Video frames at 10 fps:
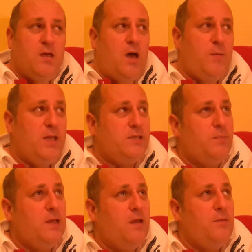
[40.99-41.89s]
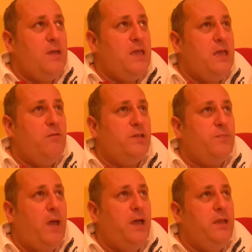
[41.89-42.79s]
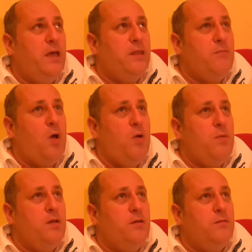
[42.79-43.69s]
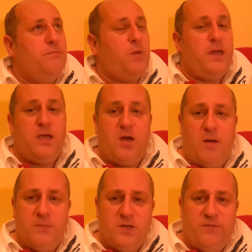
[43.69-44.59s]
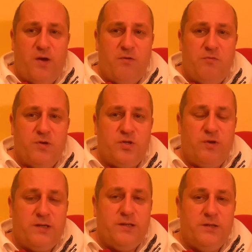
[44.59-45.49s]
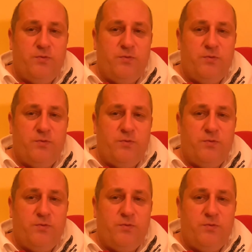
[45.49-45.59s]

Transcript: I mean, it's a bit like me here in Spain. At the moment, my income is very restricted.